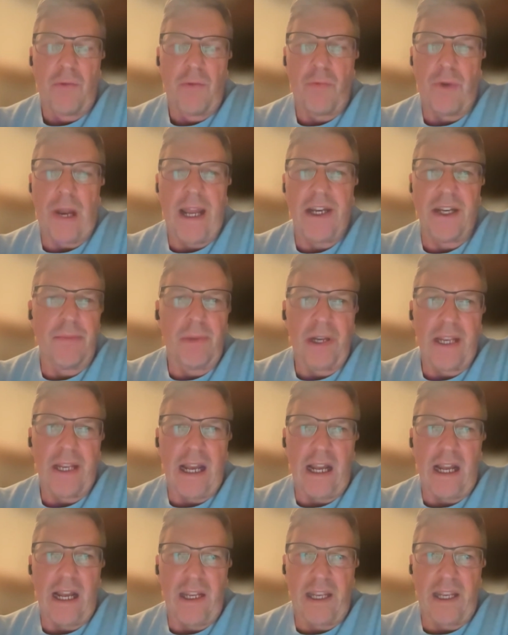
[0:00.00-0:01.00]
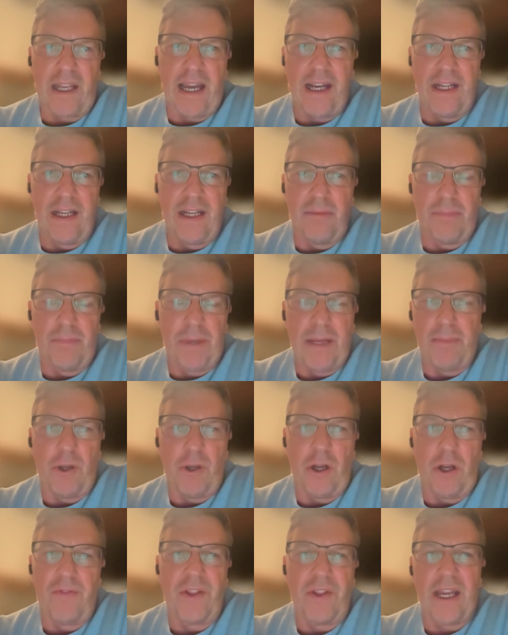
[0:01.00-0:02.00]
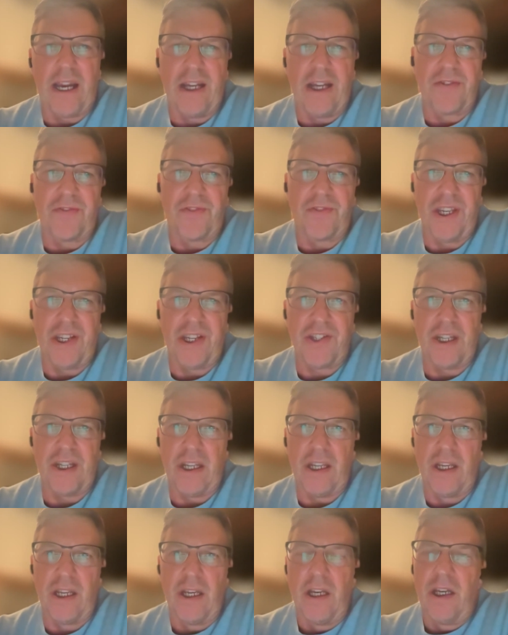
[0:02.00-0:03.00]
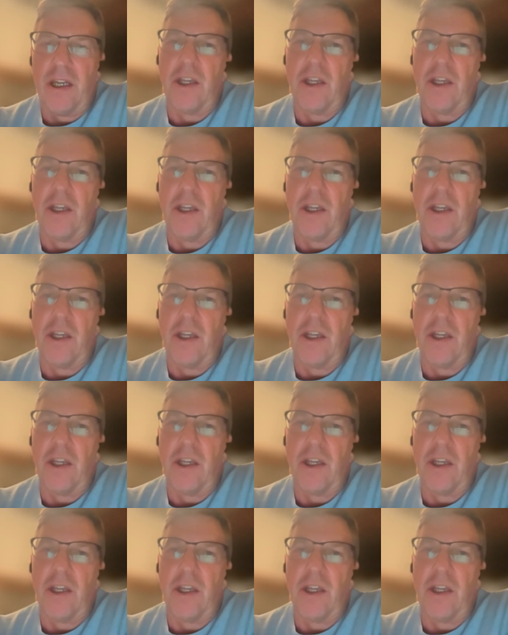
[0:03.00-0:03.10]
randomly allocating in people over the age of 60.